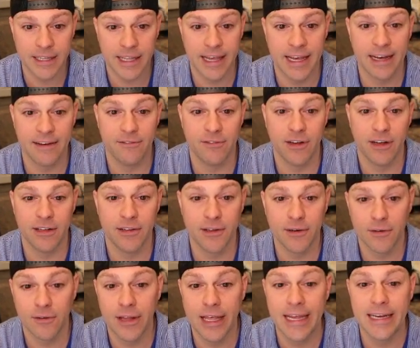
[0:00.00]
They have uh,
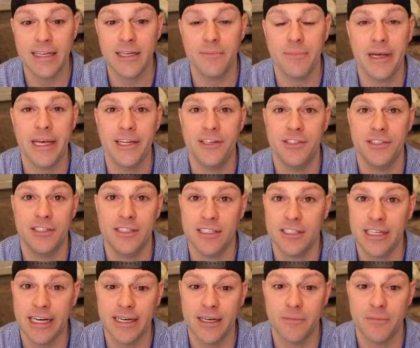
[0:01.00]
little landing pages and sign